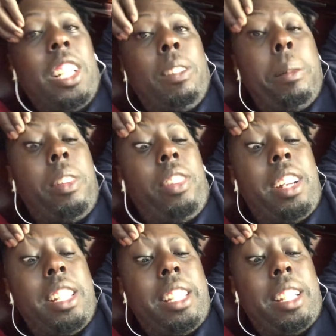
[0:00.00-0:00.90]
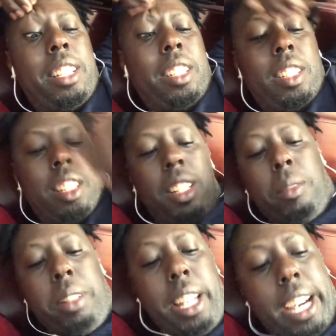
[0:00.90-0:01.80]
Mommy Flair, sir?
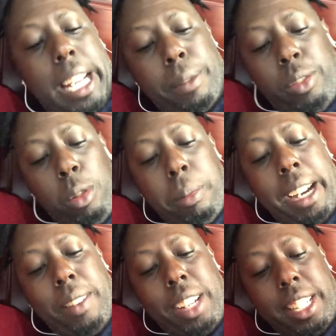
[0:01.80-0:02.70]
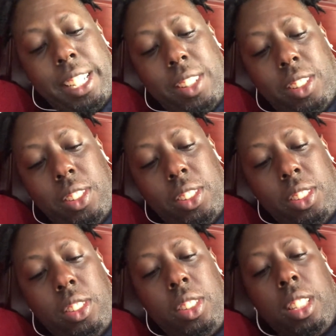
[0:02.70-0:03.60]
They are on my football match, you know.
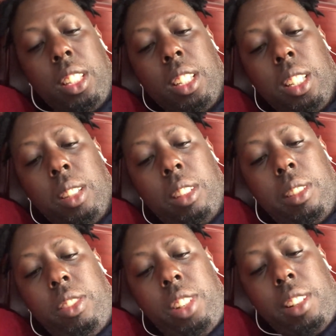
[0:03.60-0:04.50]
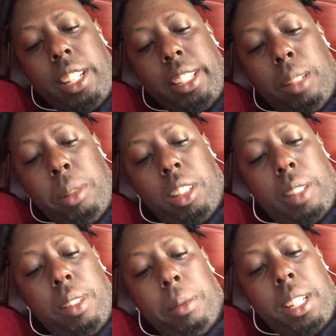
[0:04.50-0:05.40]
Mommy Flair, I tell me crap
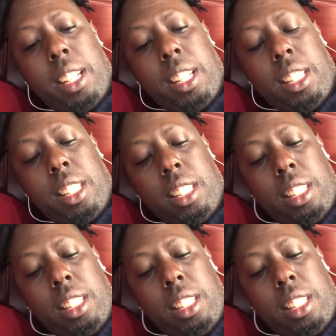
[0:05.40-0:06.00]
for me, yes.